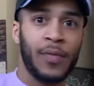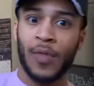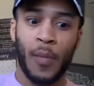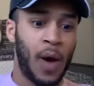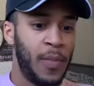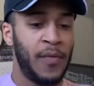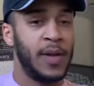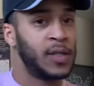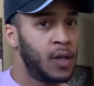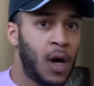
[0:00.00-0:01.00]
they might be
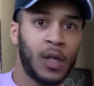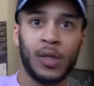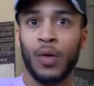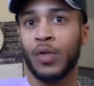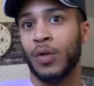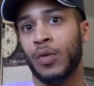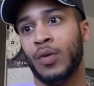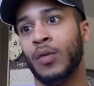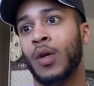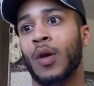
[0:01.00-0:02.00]
facing lawsuits or
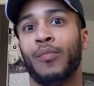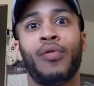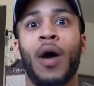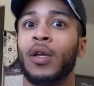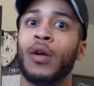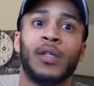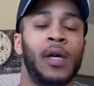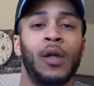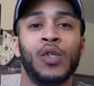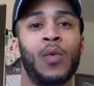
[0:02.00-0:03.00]
products aren't
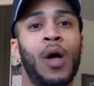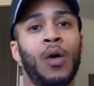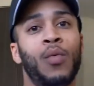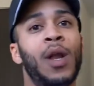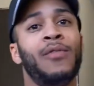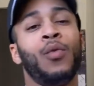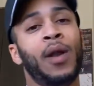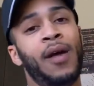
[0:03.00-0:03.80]
selling as well, whatever,